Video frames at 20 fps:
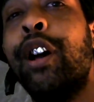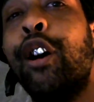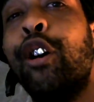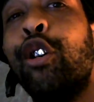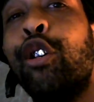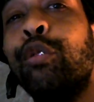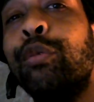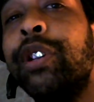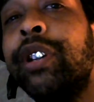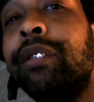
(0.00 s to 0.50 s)

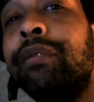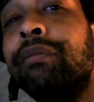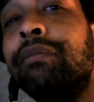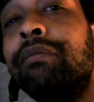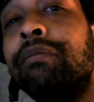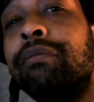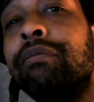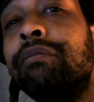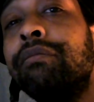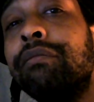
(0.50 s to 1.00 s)
homie
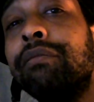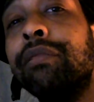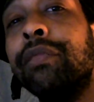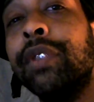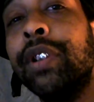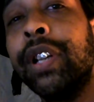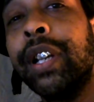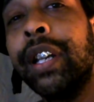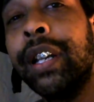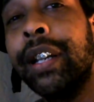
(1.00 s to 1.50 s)

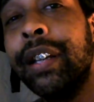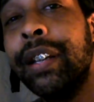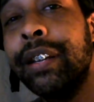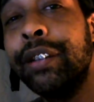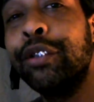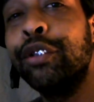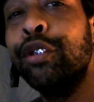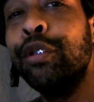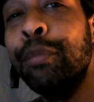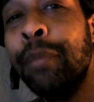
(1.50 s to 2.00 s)

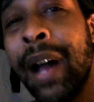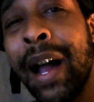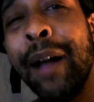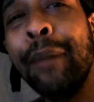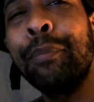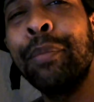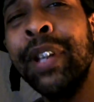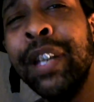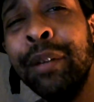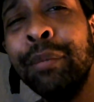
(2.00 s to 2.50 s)
and to my
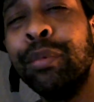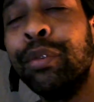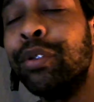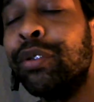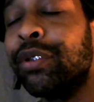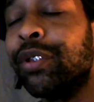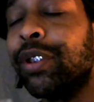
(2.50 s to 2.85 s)
peoples,